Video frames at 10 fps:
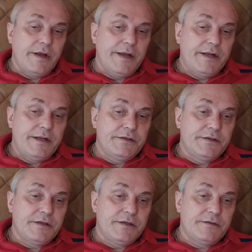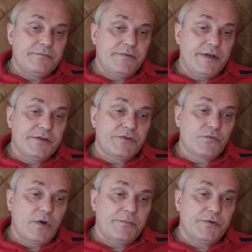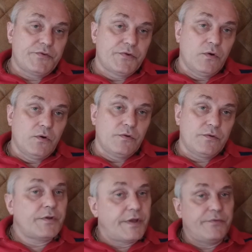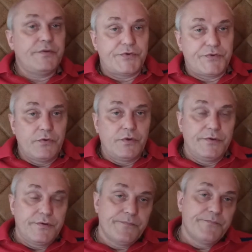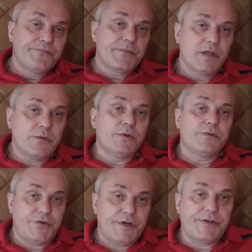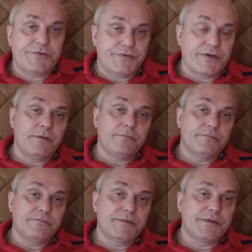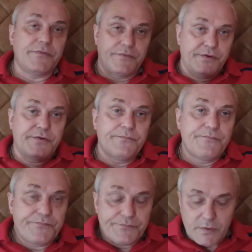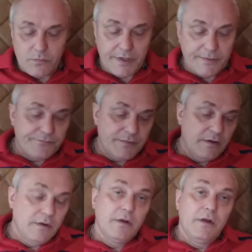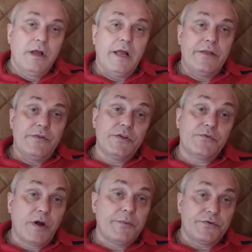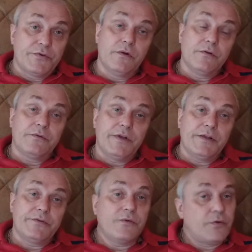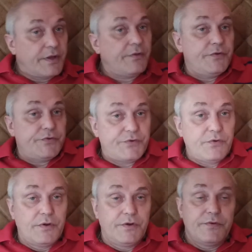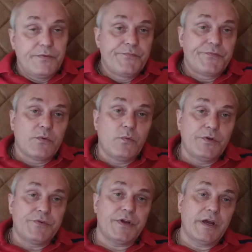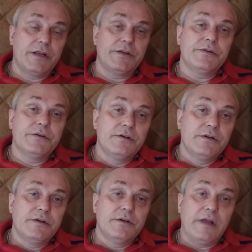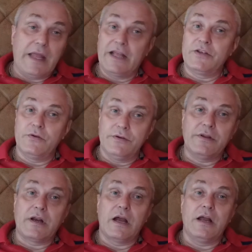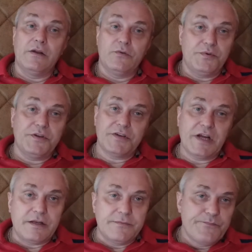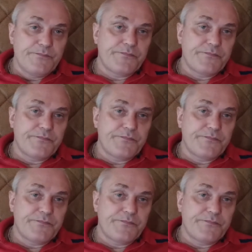And then Swami told, okay, this student, he will chant something. Well, and then Swami told that, okay, this student will chant actually Narayana Upanishad.